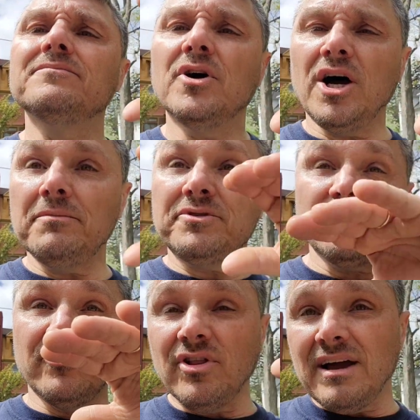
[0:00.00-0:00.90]
up to
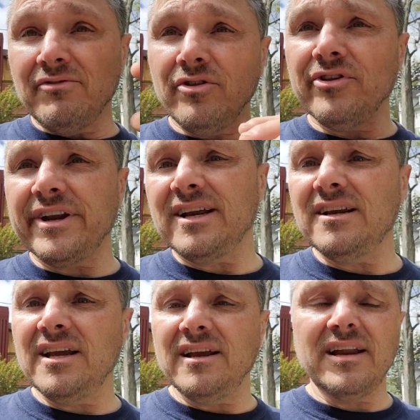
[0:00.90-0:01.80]
the level that I
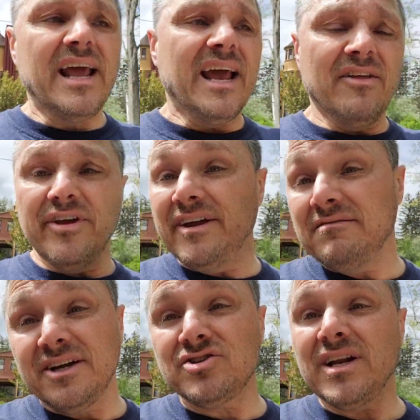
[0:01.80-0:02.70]
need. And then
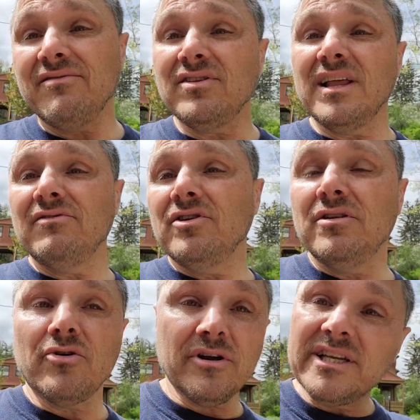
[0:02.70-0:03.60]
I should have a level
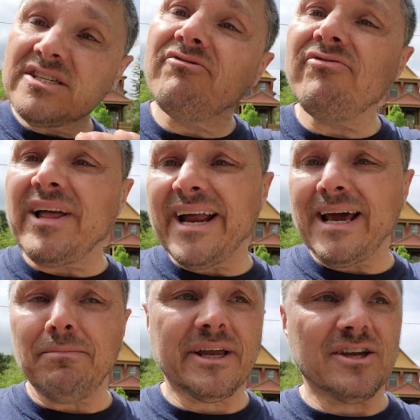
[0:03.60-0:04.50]
or at least a flat
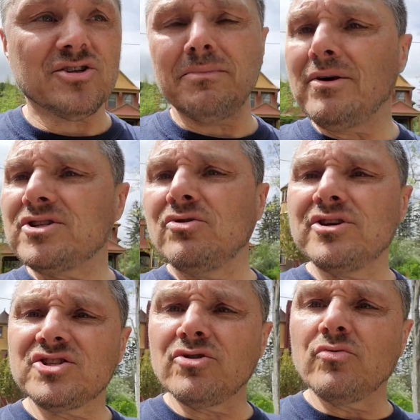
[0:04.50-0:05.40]
application. I'm not so
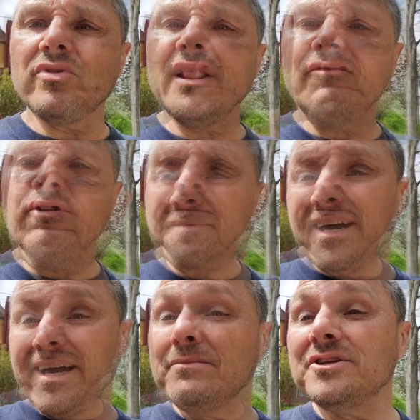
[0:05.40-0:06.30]
concerned with level.
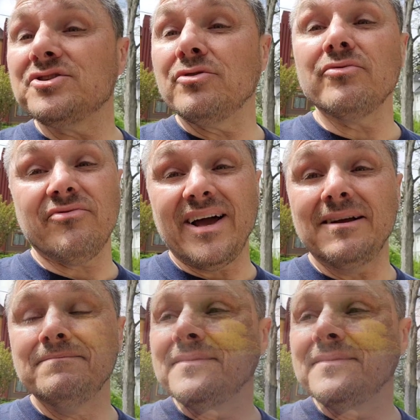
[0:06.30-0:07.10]
I am concerned with flat.